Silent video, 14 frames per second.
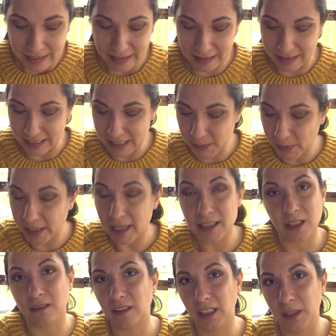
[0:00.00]
This one I
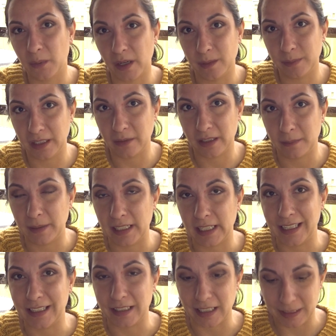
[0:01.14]
don't really want to bring with me
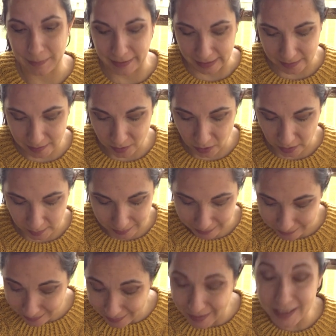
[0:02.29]
to Italy because
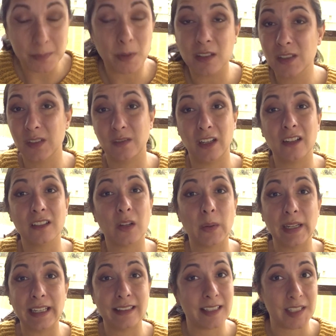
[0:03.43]
it's 6 balls of yarn
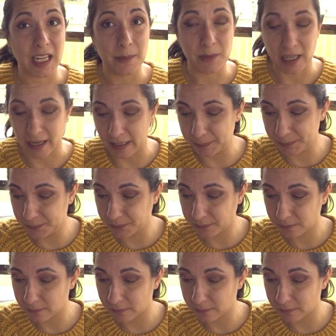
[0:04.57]
going at the same time.